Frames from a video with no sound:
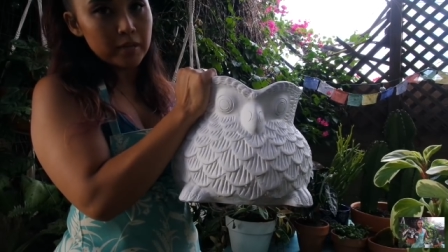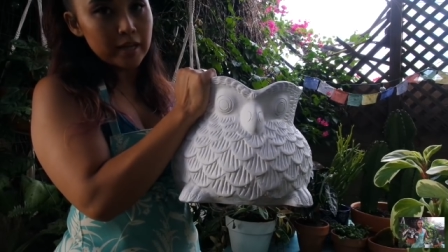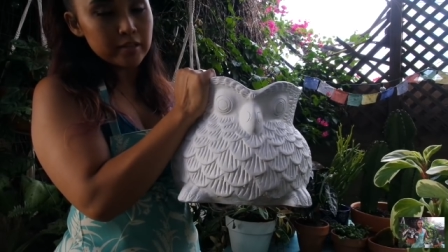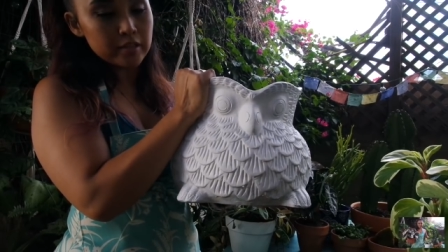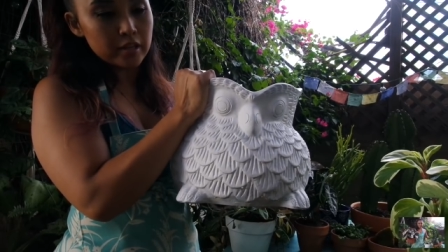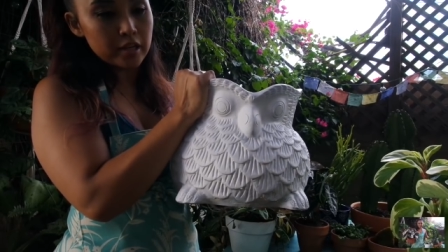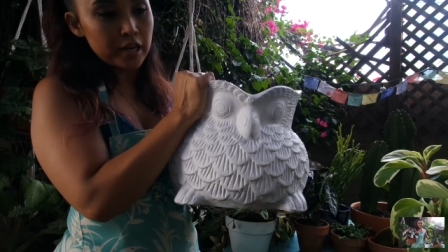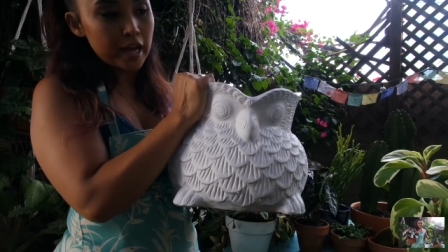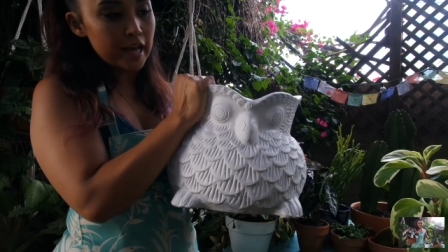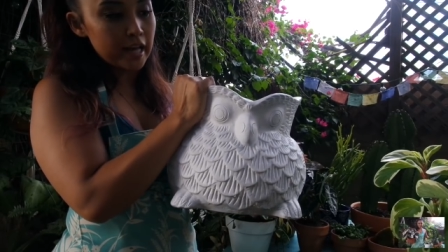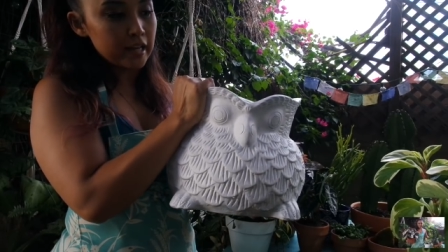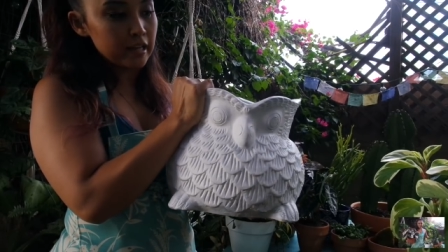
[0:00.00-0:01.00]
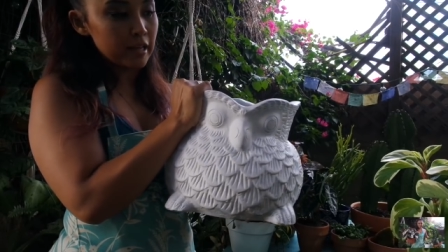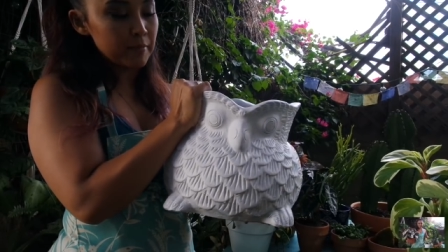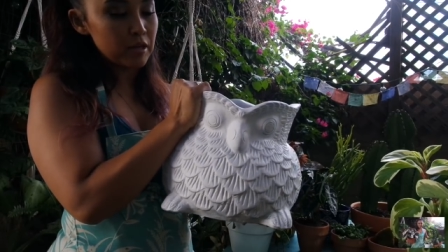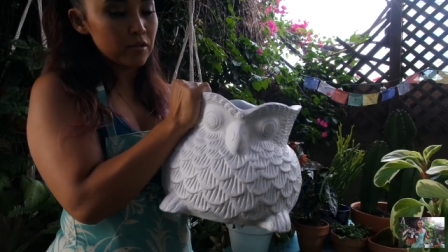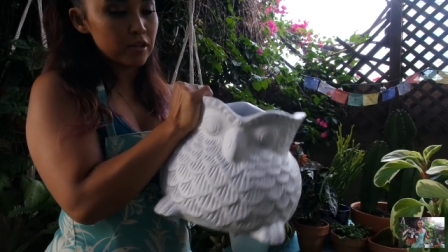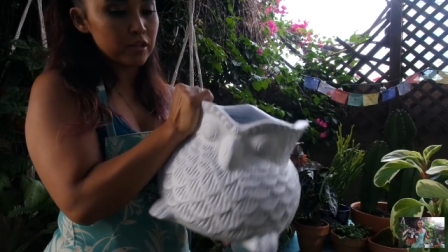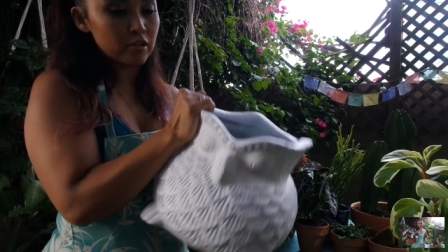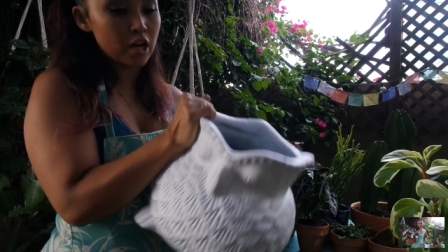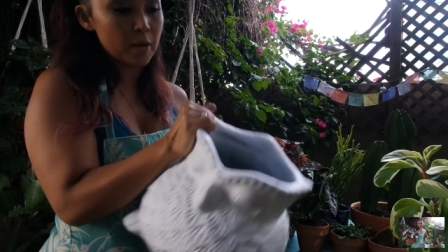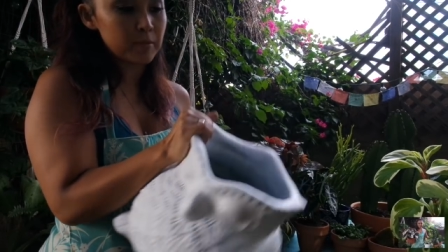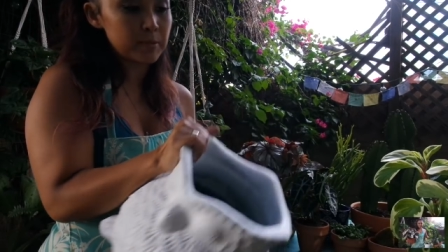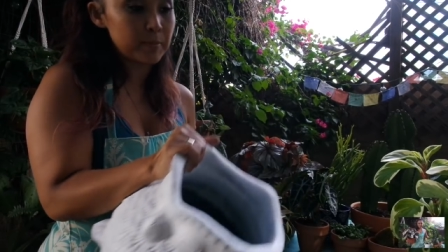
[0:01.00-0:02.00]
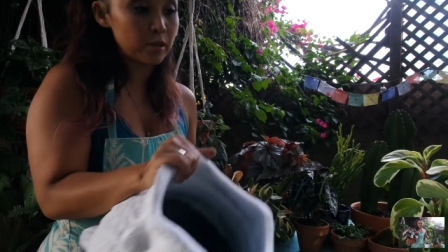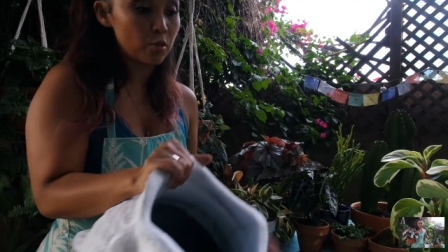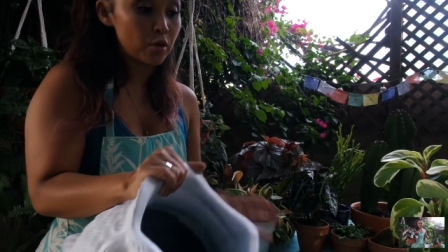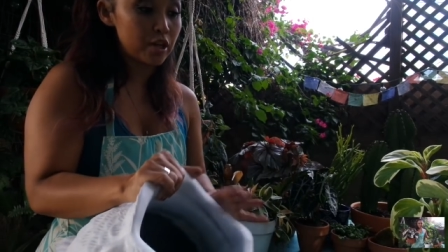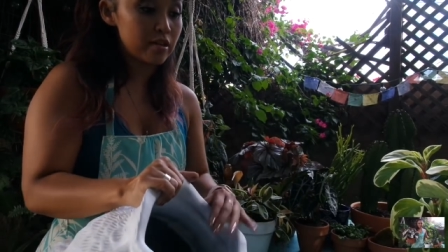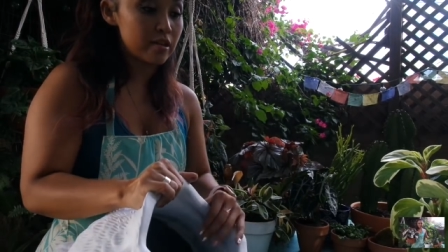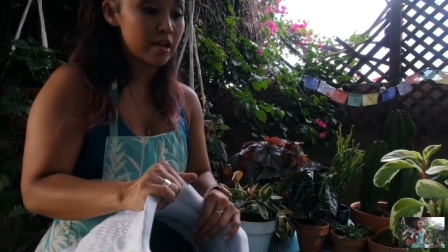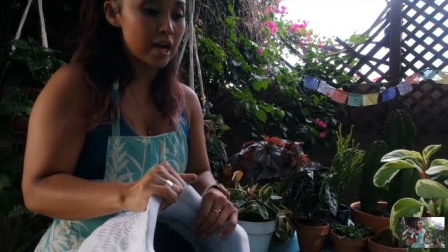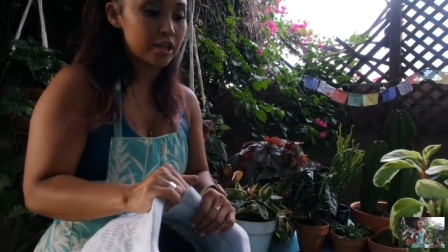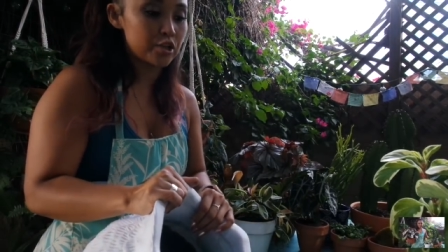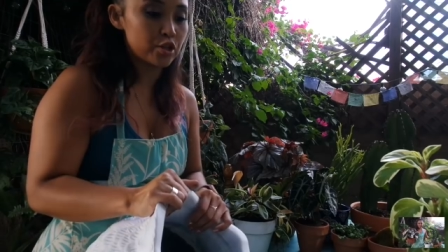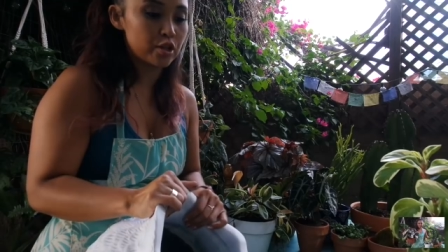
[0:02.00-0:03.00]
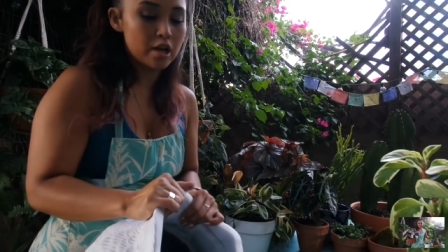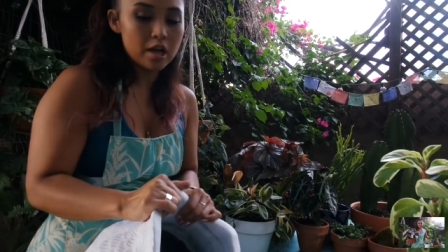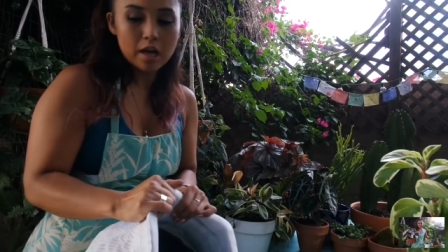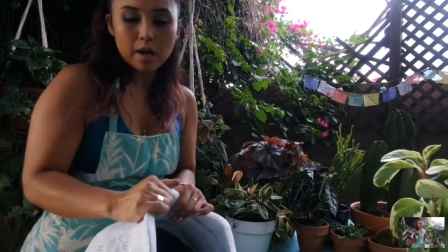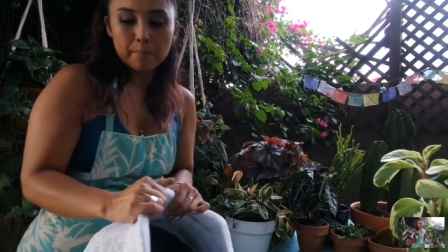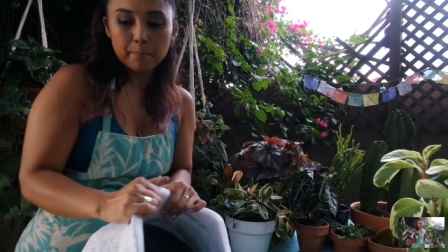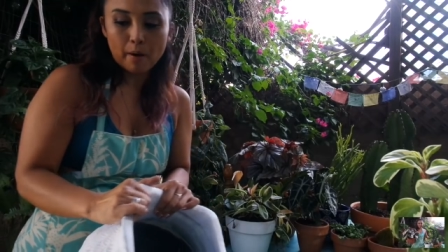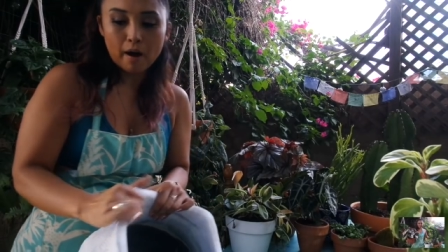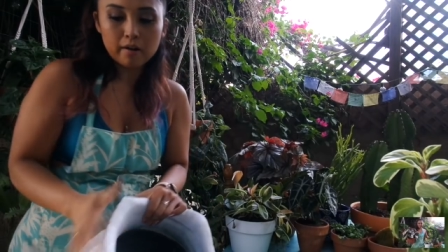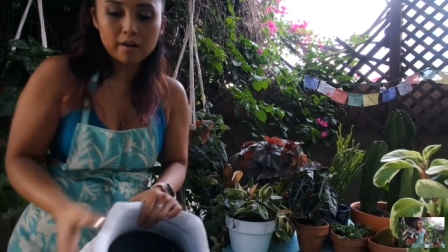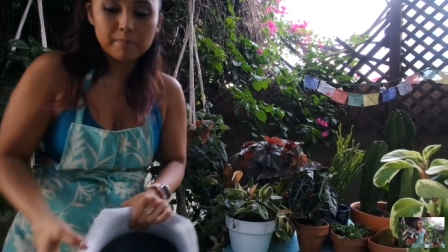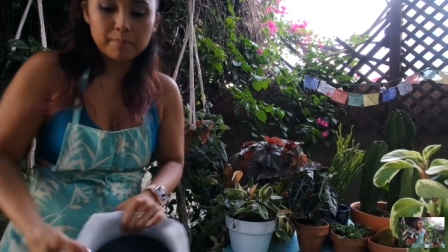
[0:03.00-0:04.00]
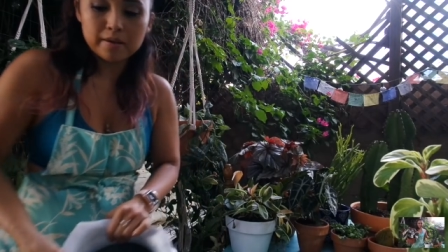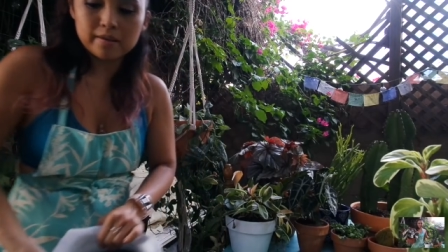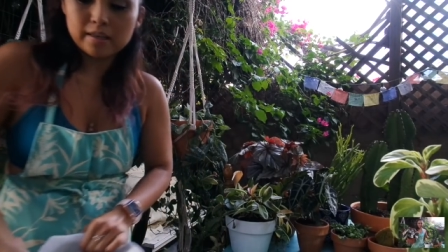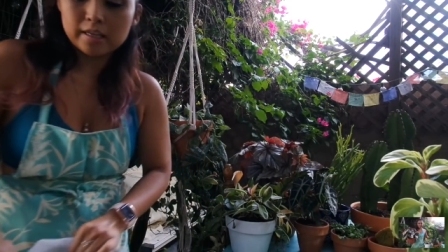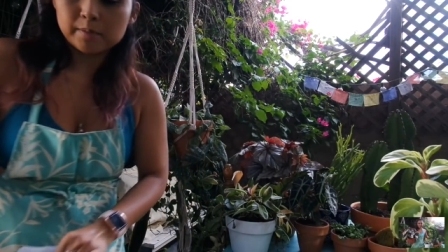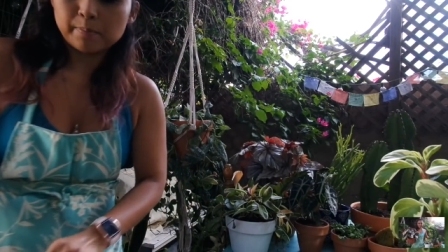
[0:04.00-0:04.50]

planter, and let me know in the comments below what do you think I should pot up in this